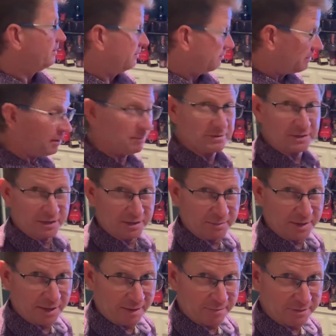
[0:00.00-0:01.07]
Mama's gonna be
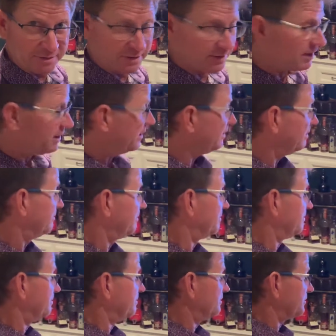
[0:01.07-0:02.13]
happy tonight.
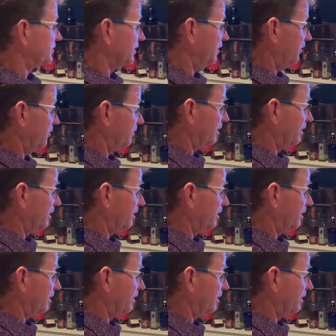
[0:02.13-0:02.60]
So,